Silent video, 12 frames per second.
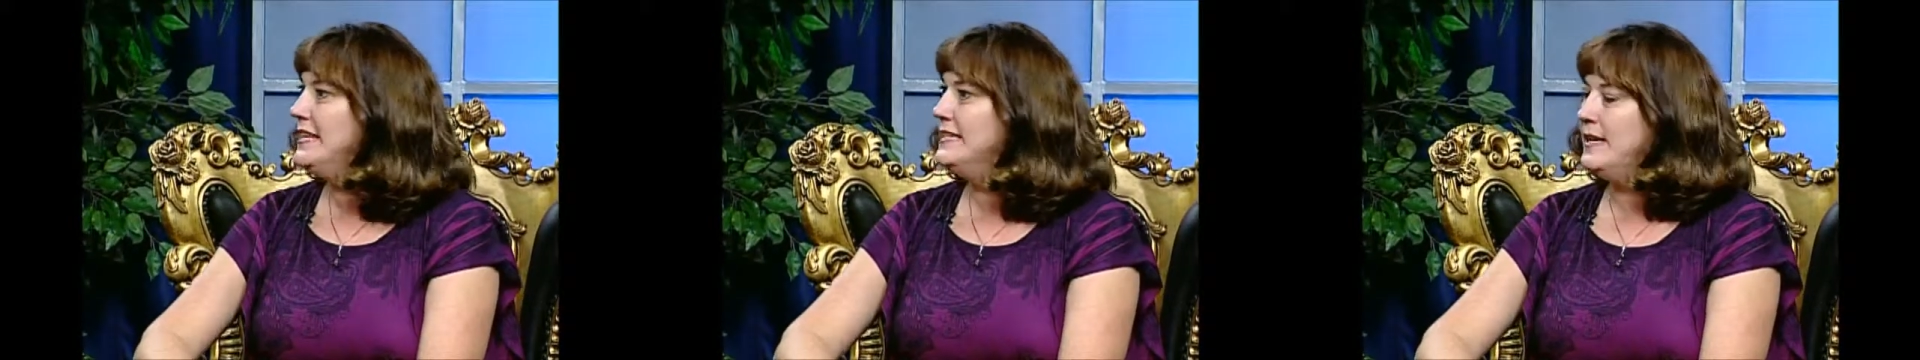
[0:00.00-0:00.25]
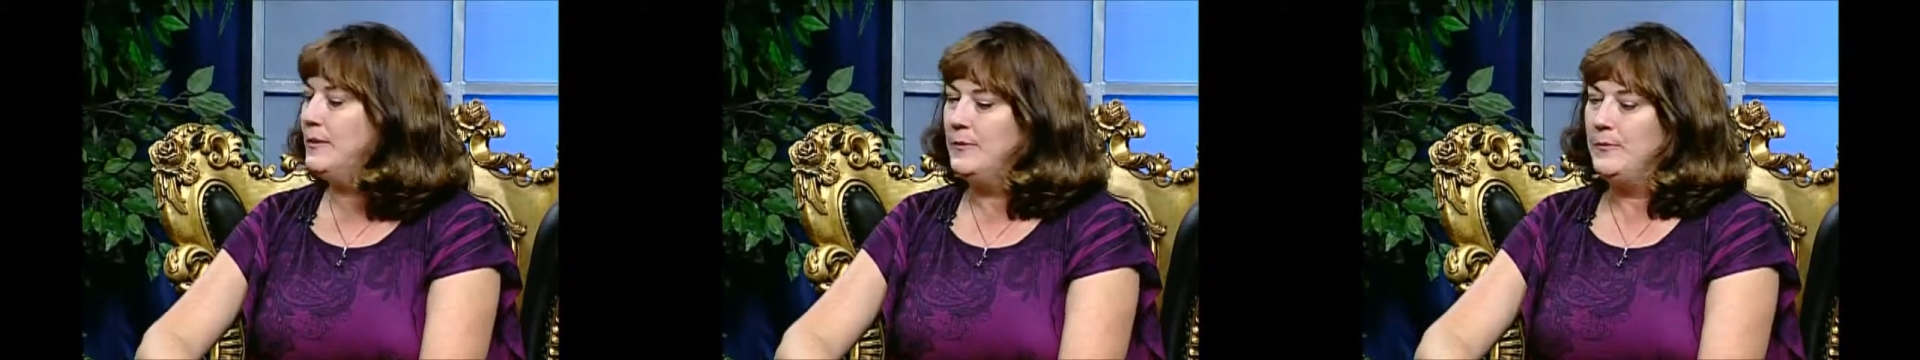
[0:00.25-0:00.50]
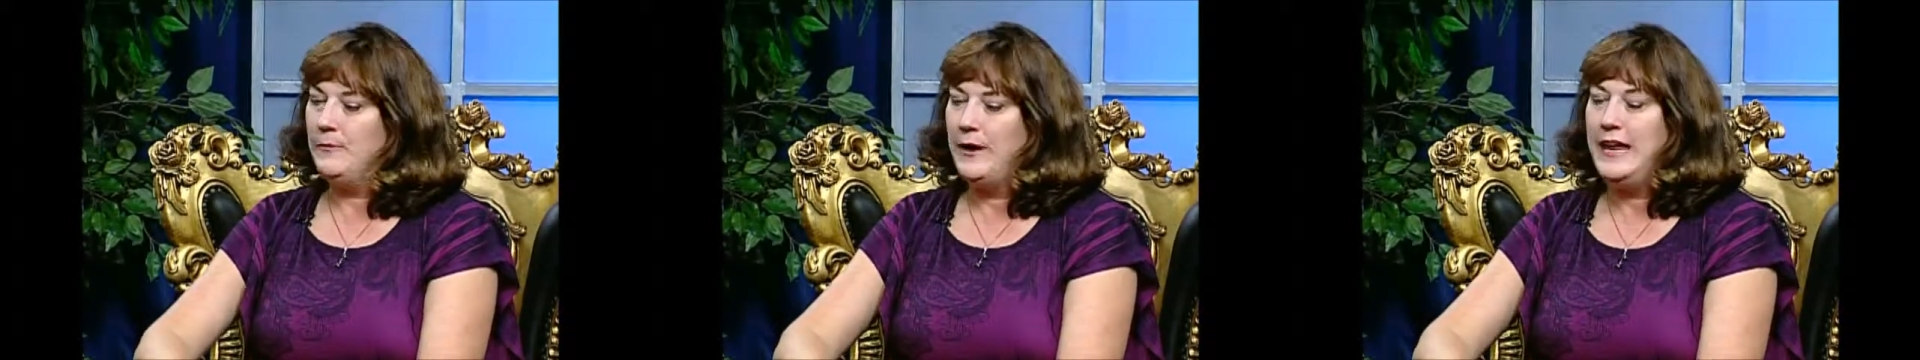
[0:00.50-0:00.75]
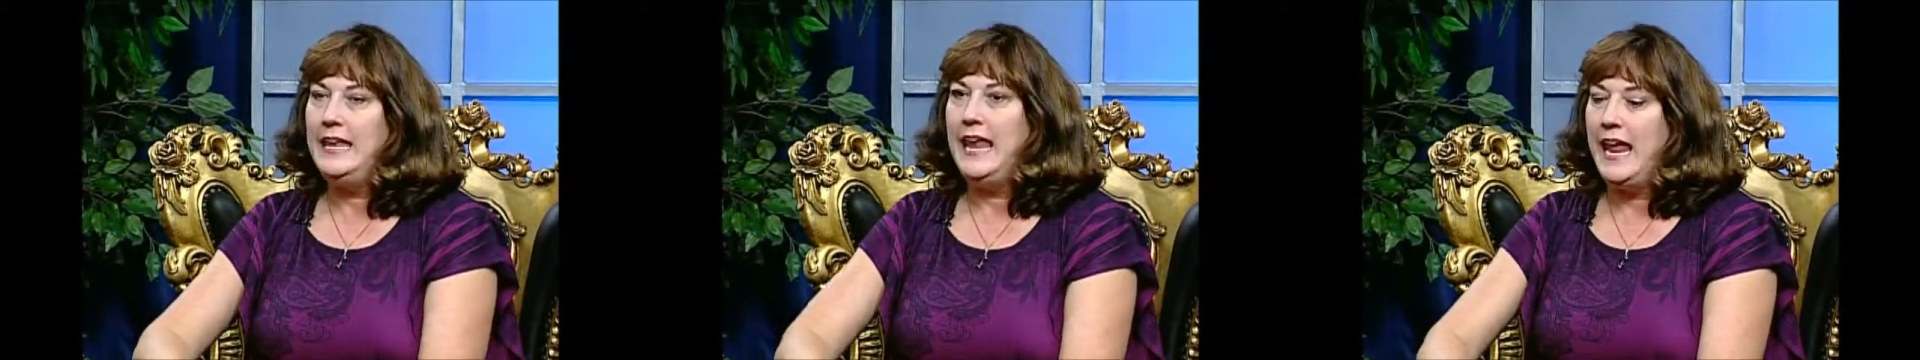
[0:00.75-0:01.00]
So
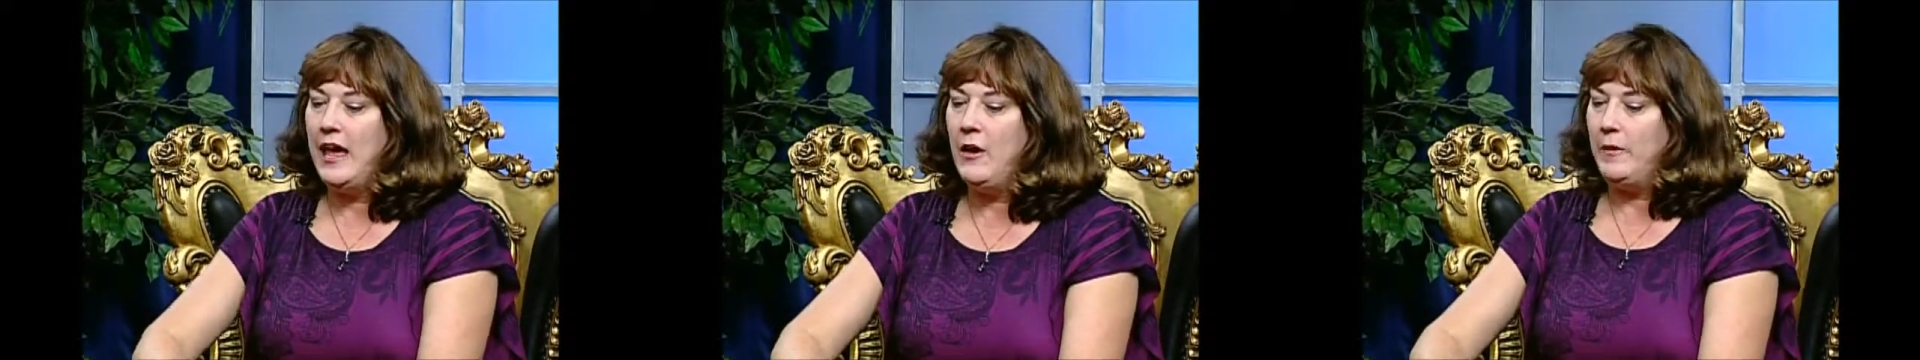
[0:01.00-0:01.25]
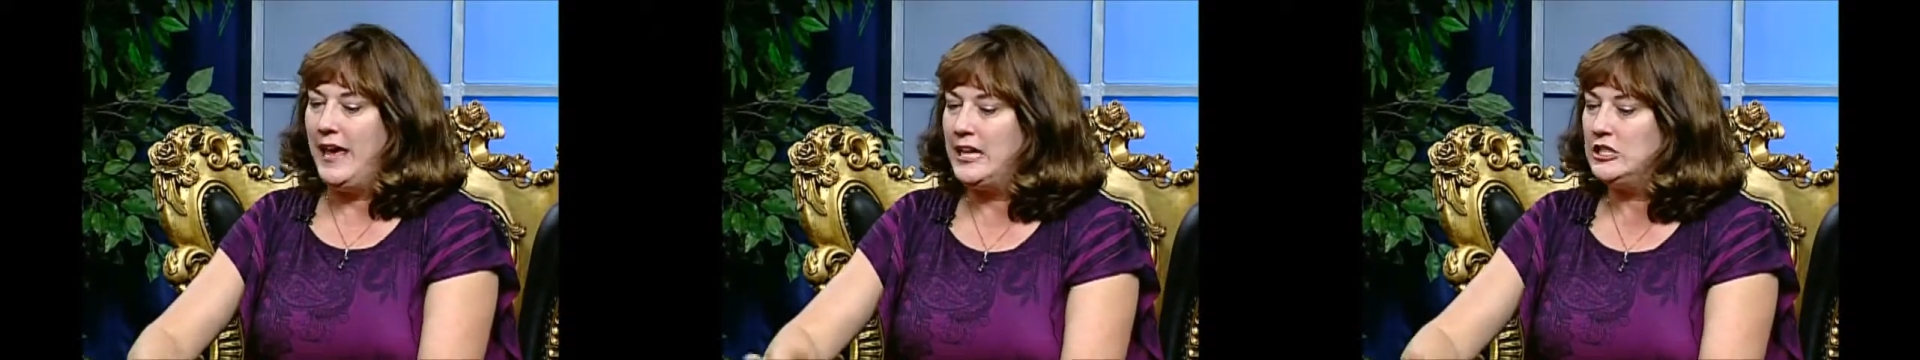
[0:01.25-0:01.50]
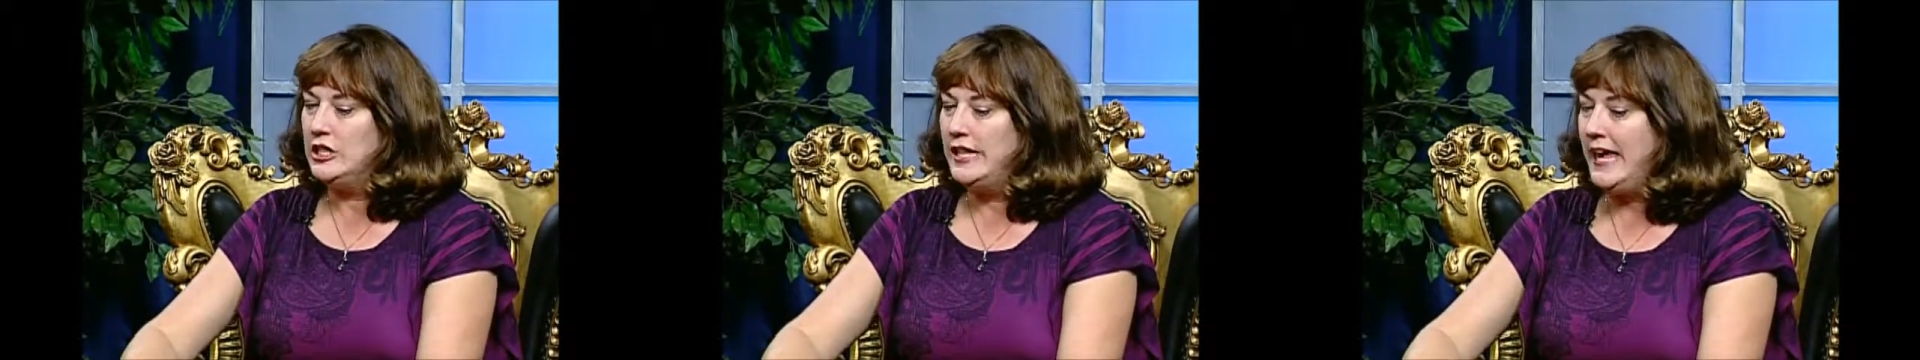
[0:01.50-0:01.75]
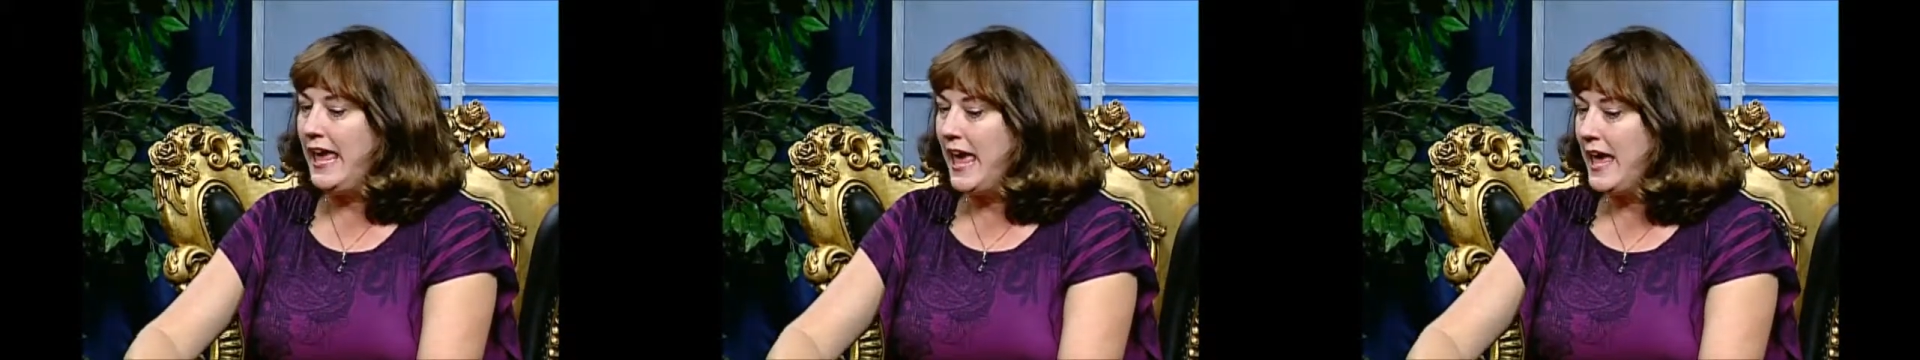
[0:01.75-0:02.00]
right now we
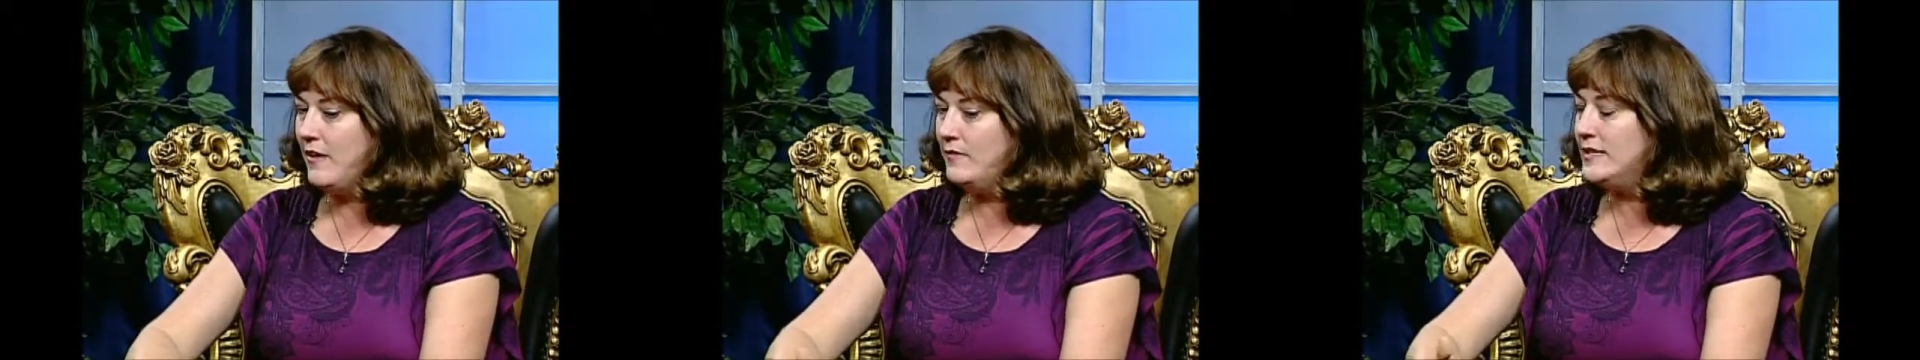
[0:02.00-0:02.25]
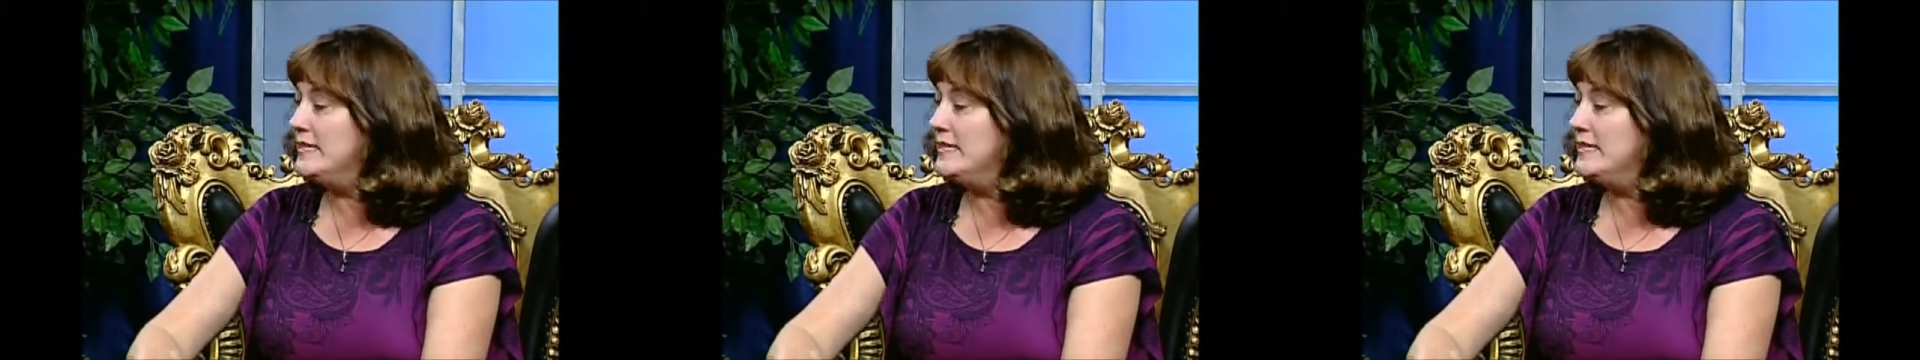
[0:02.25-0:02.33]
actually have